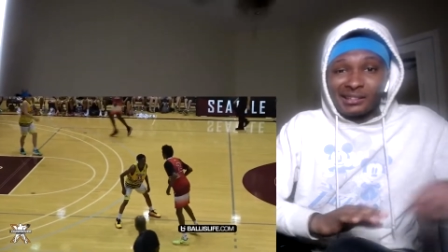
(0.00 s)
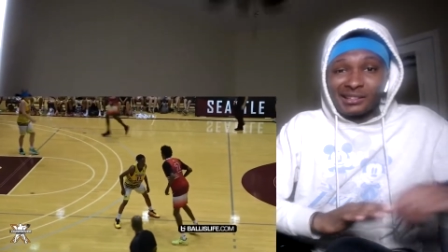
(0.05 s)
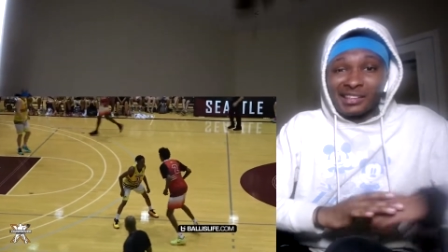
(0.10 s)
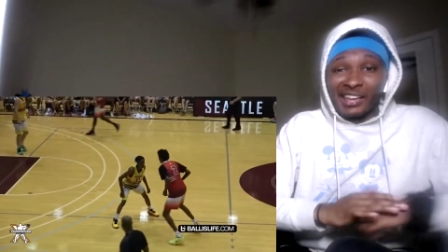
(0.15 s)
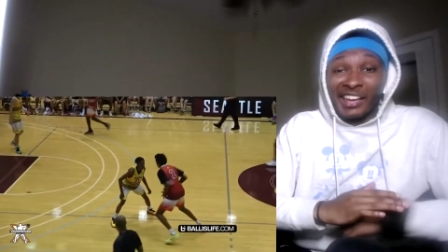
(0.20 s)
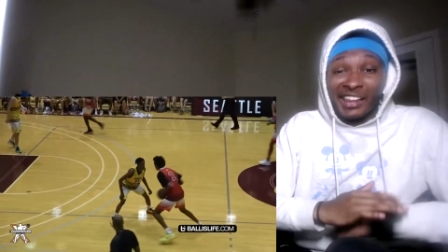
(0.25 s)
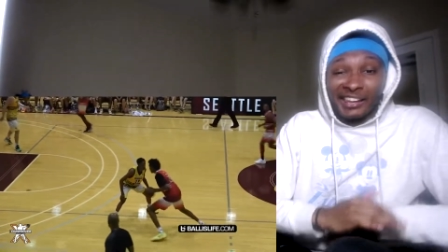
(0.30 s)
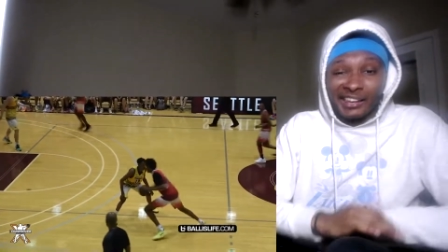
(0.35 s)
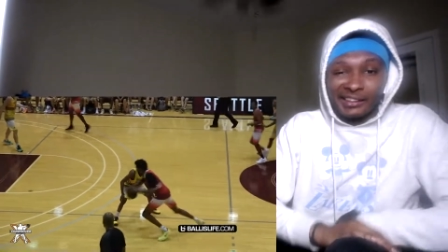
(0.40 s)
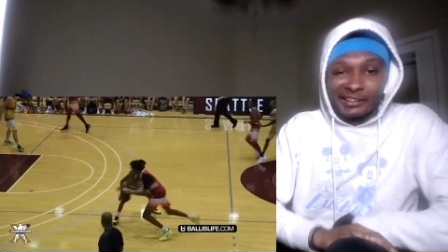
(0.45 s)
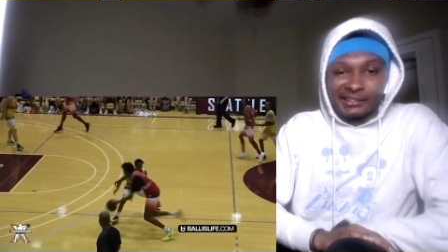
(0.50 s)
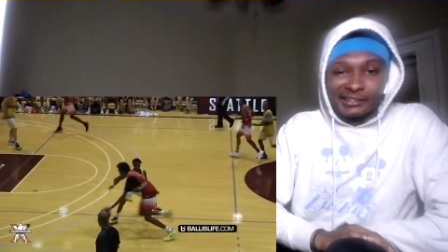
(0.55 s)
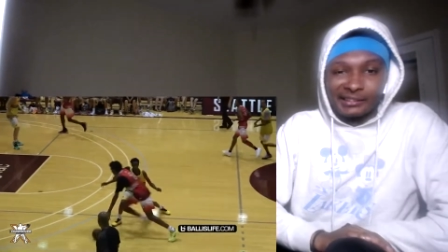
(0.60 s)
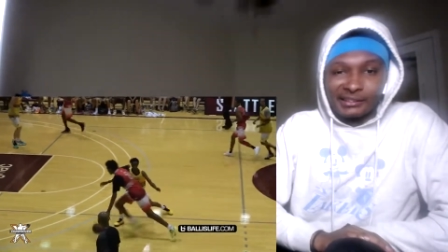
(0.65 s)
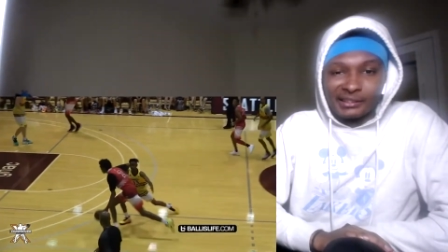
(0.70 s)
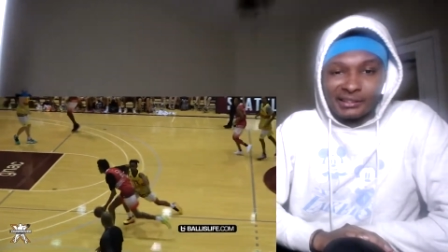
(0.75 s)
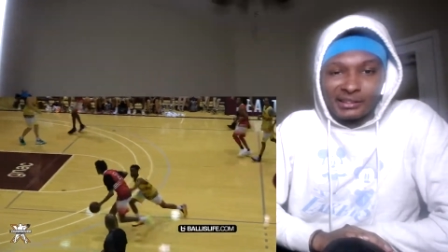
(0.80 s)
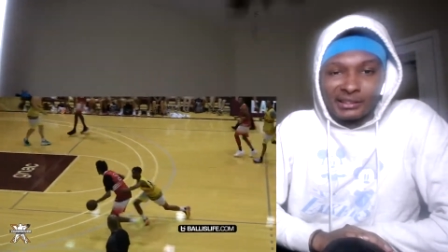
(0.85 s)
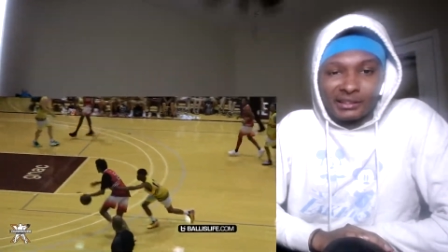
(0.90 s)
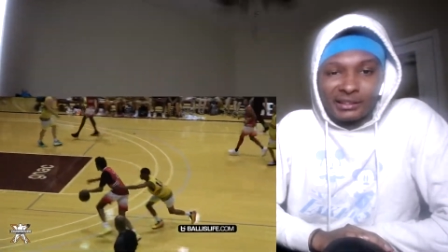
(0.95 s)
Killing.
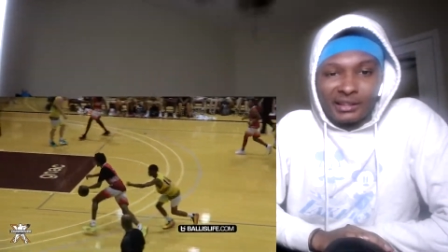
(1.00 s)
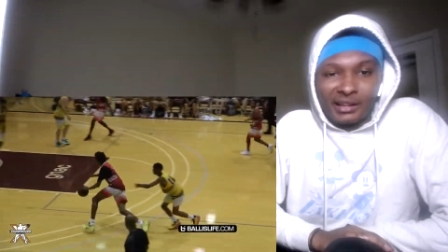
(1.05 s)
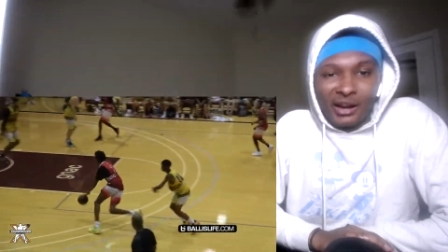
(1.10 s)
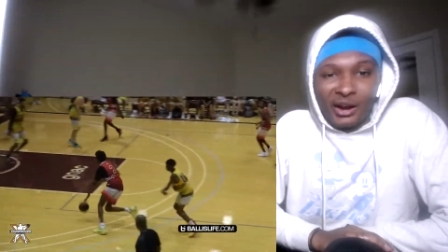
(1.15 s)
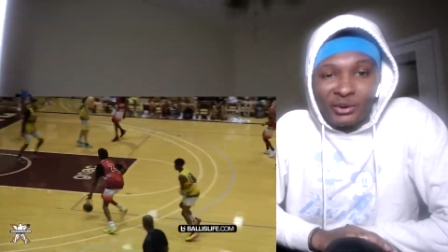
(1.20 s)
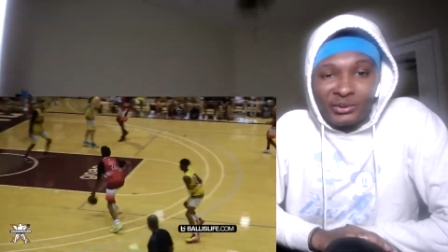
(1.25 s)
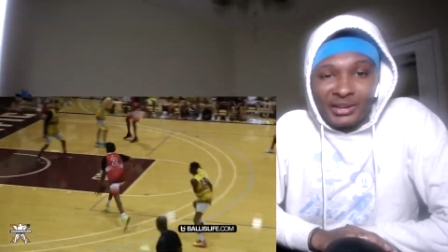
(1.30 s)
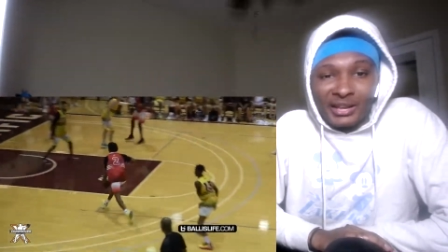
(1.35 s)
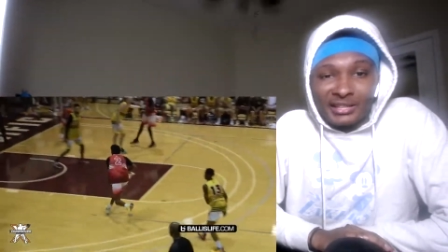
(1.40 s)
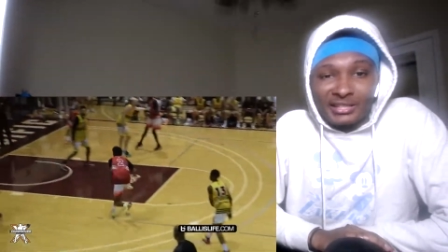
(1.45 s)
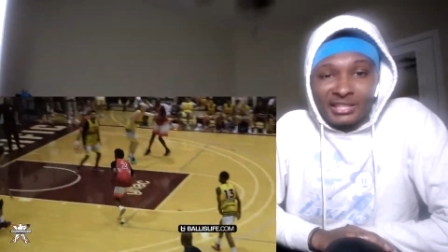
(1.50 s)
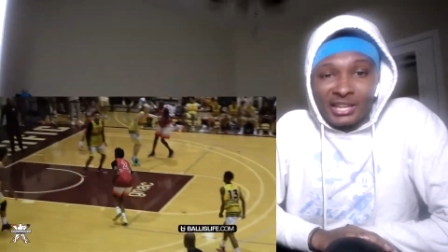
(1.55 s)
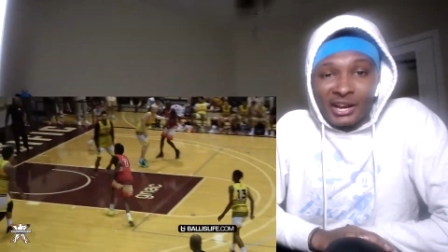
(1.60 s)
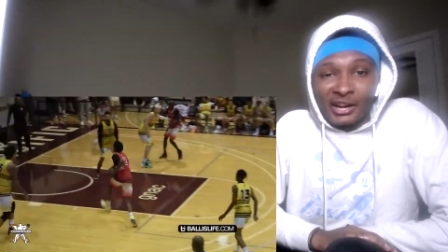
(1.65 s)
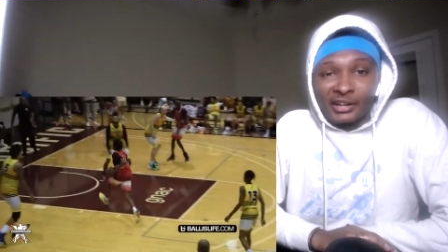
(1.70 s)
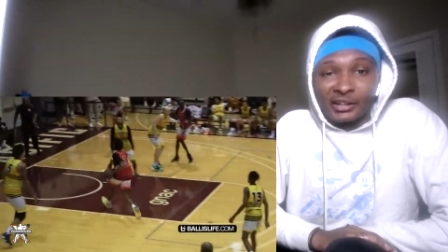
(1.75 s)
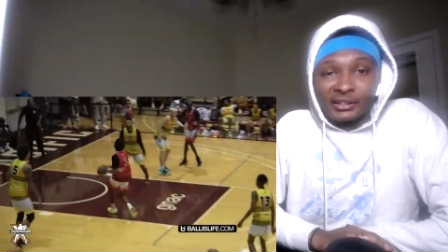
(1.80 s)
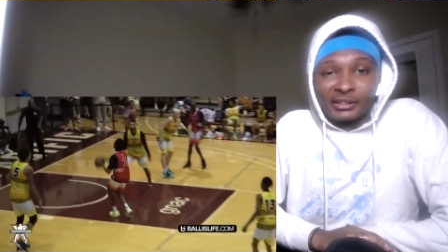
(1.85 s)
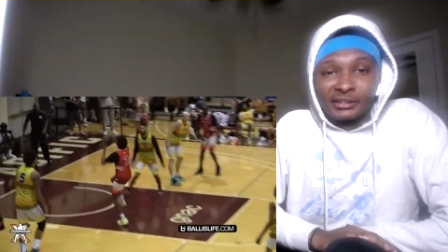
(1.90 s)
Oh, yes, sir.